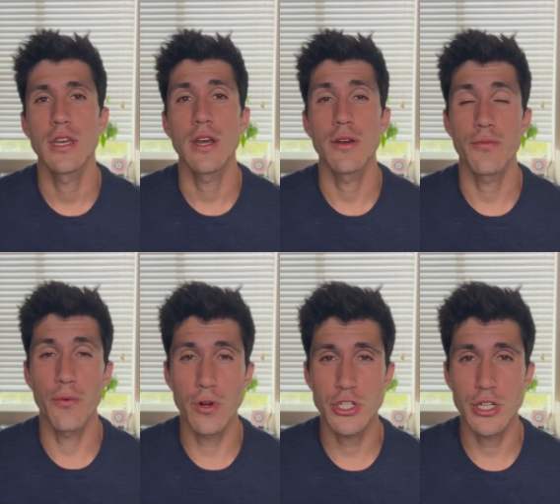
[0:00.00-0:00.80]

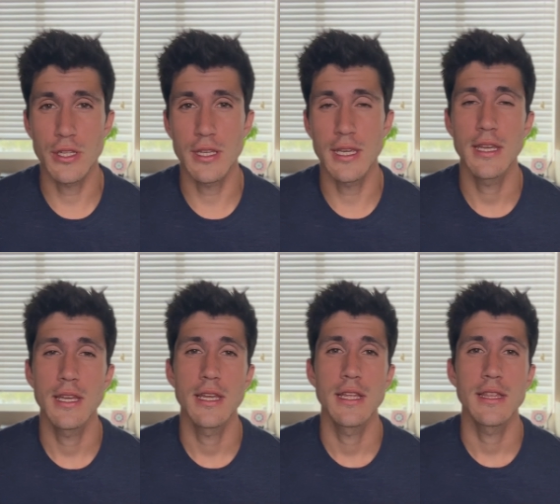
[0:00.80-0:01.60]

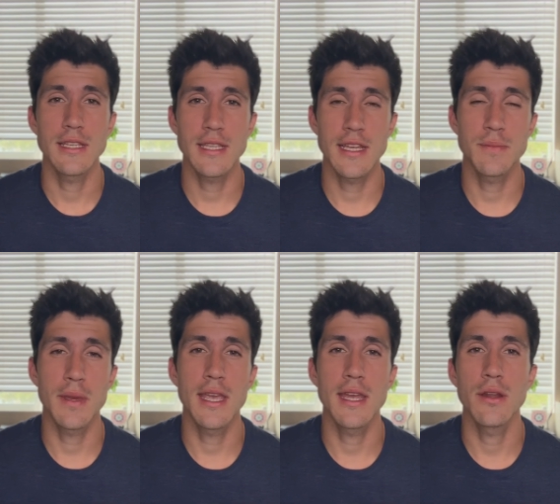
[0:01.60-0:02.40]
Unfortunately, this has
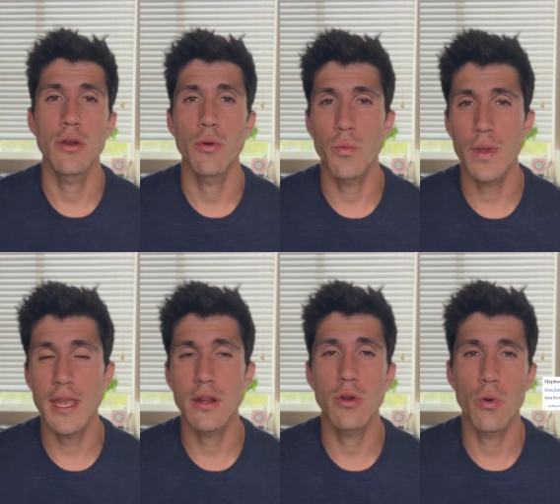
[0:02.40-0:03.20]
made
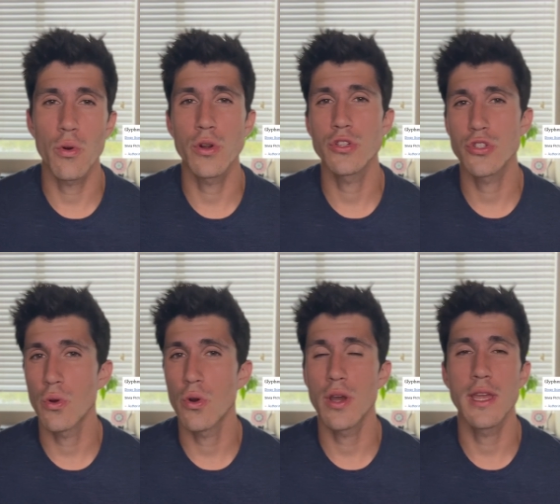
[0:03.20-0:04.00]
wheat, corn,
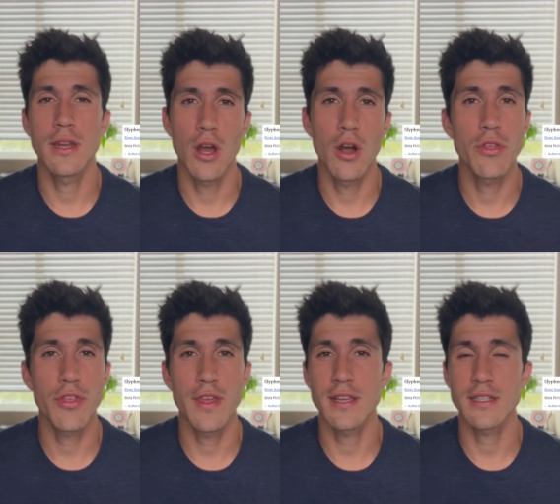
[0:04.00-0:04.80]
soy, and other
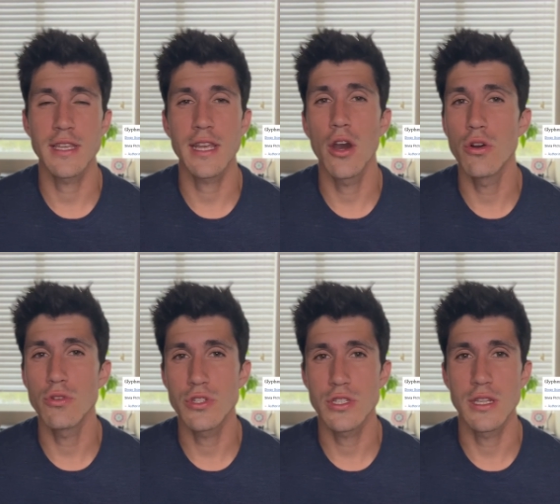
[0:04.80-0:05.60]
things like
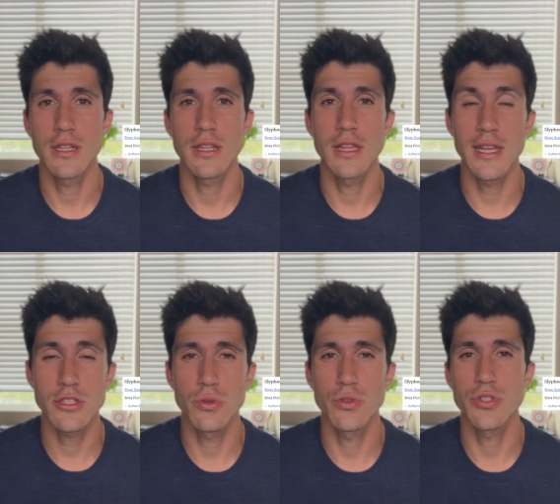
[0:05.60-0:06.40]
oats and
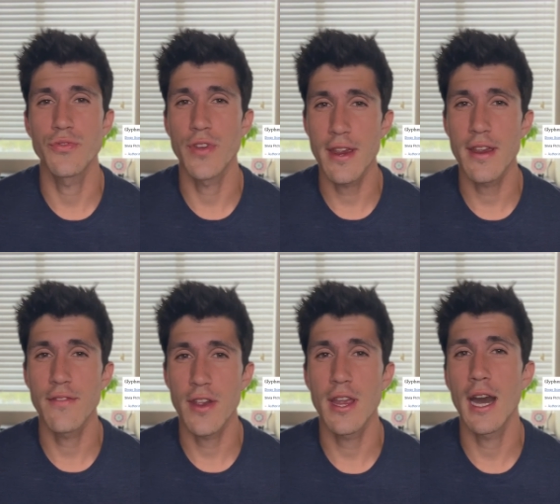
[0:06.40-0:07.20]
lentils
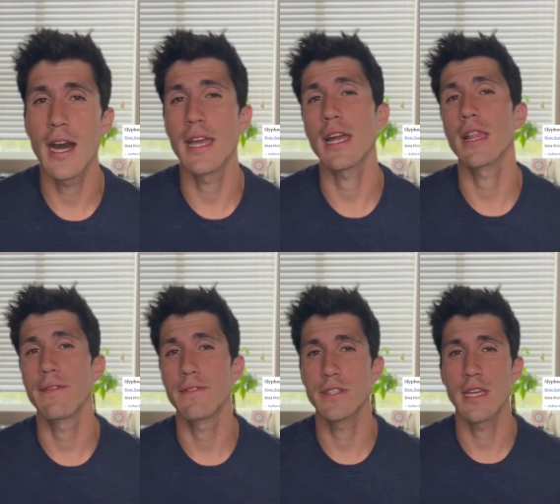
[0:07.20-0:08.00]
very high in
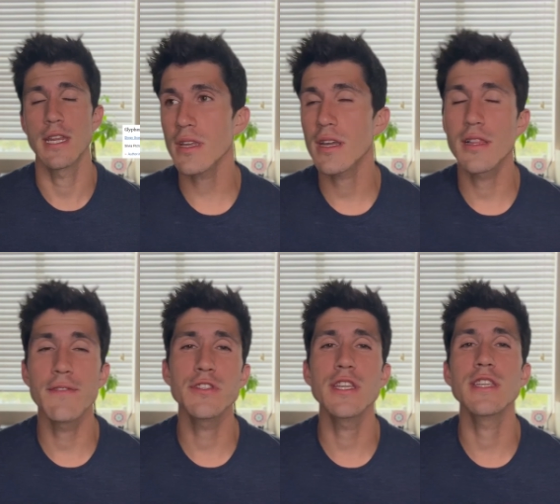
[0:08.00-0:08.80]
glyphosate.
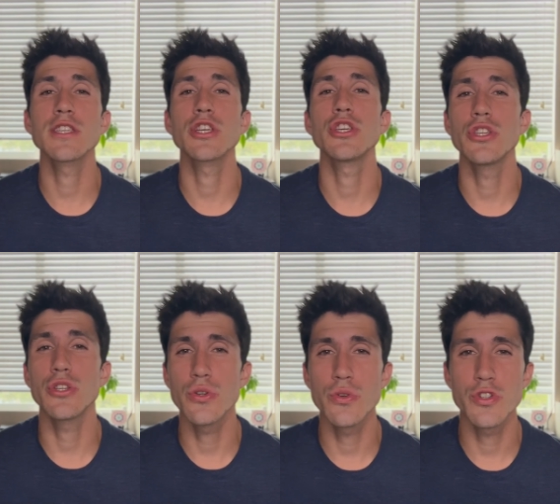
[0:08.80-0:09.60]
Glyphosate is a
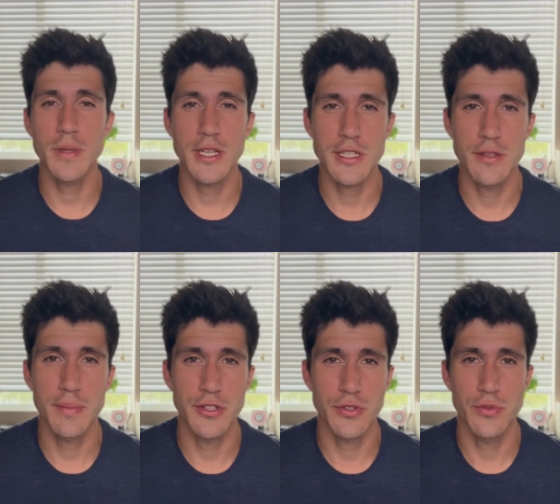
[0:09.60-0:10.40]
huge piece of the
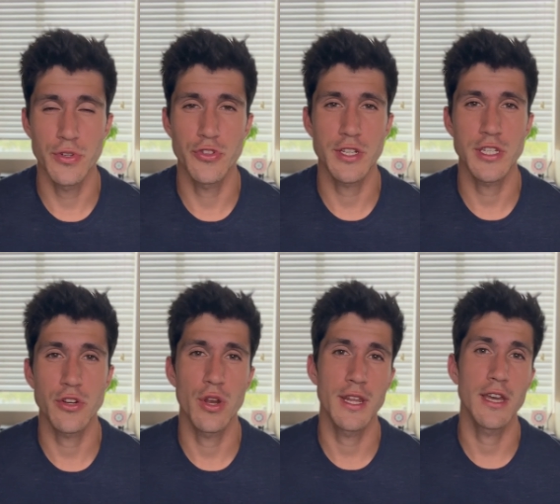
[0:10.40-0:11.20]
puzzle in addressing
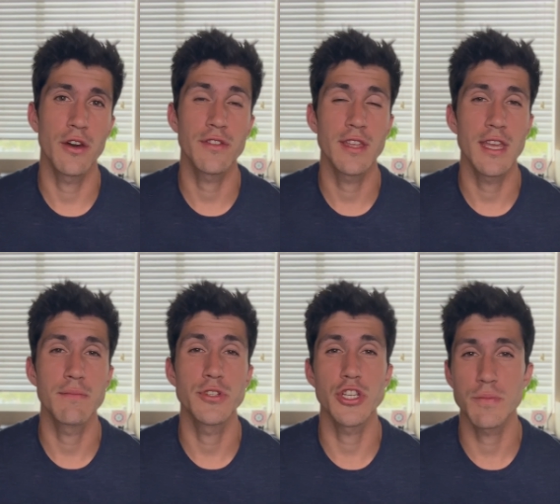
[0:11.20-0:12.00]
chronic health
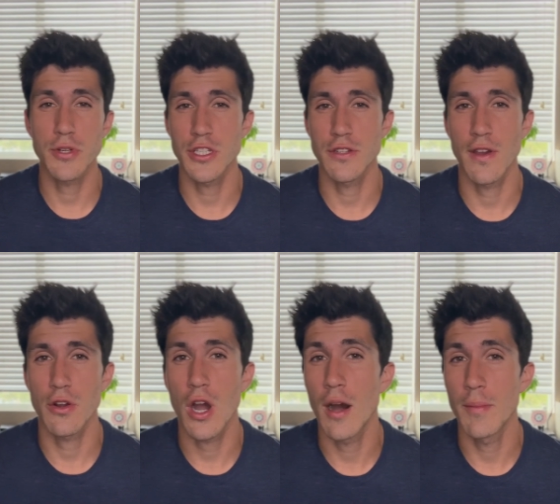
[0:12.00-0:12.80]
today just because of how
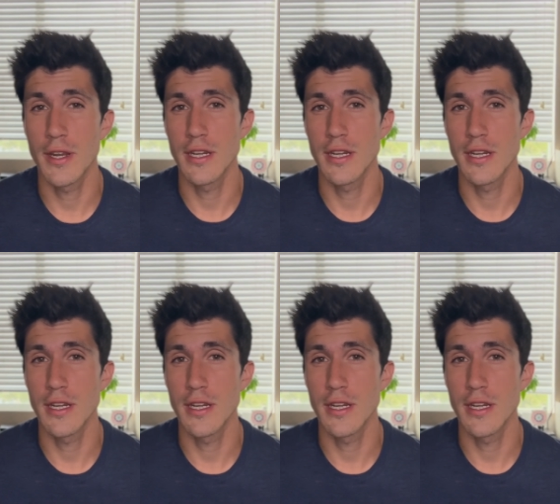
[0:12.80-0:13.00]
common it